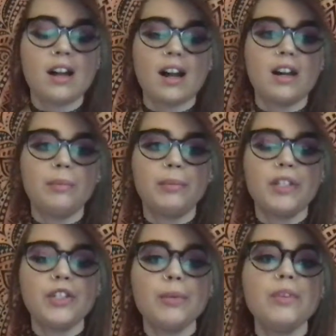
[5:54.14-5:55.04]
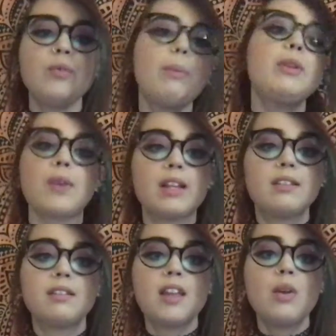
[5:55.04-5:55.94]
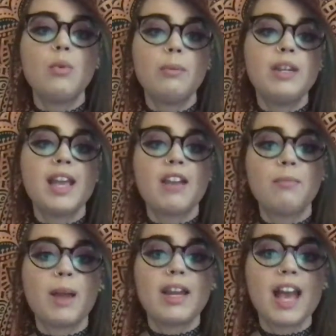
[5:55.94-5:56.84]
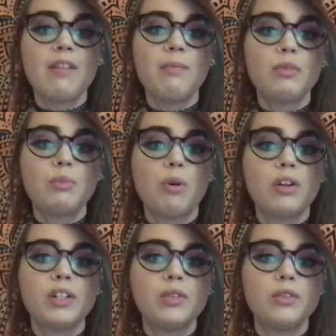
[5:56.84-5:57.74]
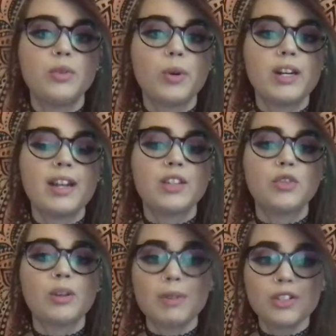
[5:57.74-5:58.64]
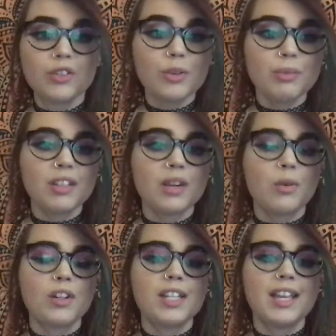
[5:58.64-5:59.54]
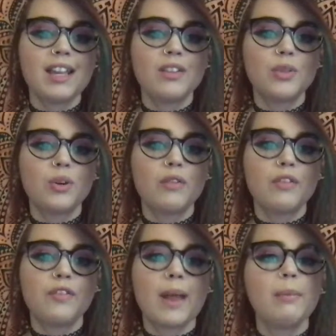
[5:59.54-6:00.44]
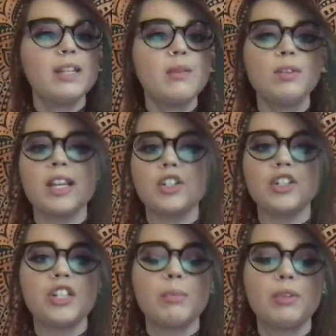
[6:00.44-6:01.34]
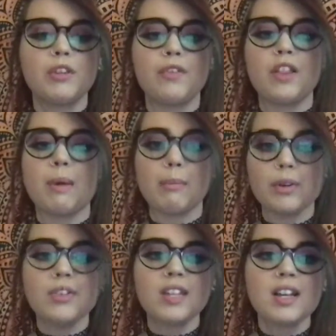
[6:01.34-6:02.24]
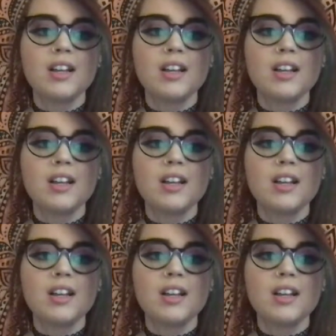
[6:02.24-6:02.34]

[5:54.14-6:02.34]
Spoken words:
In terms of women's rights, young women and men have been reported to join extremist groups in order to gain sort of a family relationship with their fellow members.